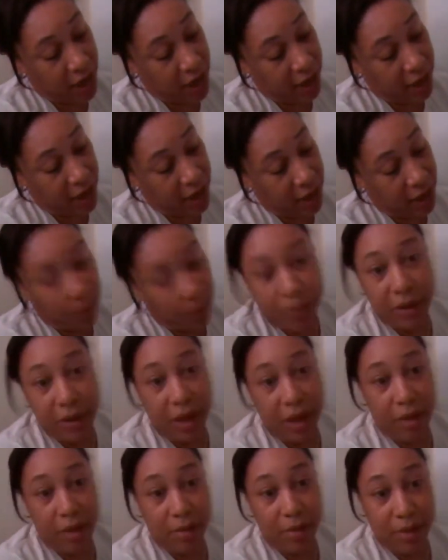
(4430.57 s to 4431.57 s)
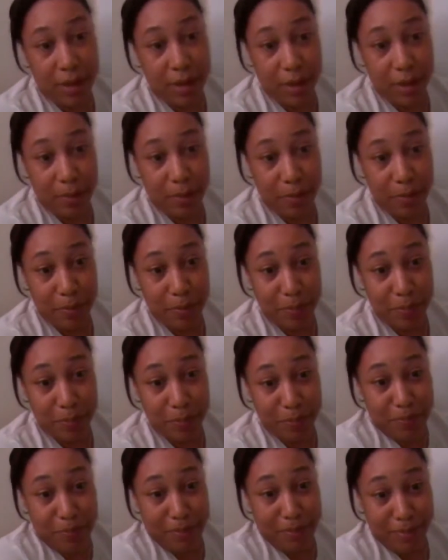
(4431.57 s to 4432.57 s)
I can't pronounce.
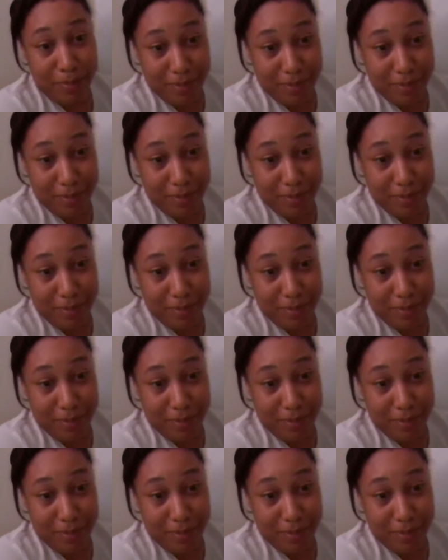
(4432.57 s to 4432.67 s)
So